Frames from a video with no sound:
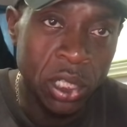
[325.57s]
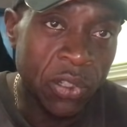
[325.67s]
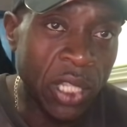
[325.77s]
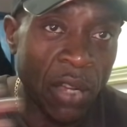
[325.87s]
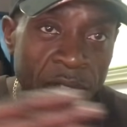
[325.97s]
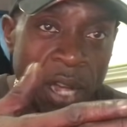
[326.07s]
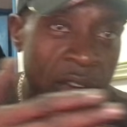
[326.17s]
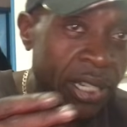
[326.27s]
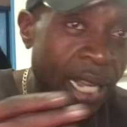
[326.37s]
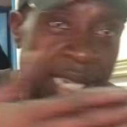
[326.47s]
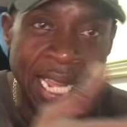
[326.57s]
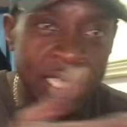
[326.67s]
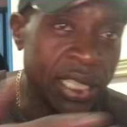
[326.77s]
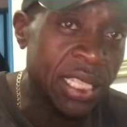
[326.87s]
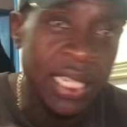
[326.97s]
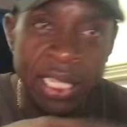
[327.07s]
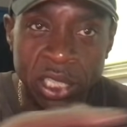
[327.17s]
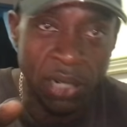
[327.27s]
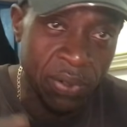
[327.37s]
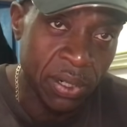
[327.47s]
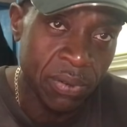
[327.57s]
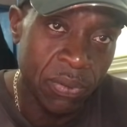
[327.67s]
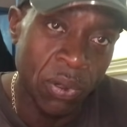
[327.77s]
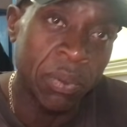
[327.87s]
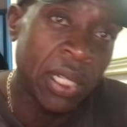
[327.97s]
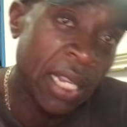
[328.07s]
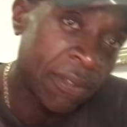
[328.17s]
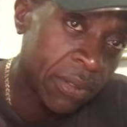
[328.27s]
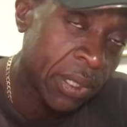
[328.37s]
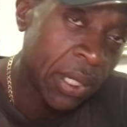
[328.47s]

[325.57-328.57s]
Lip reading: just start firing our cannons at each other from the left,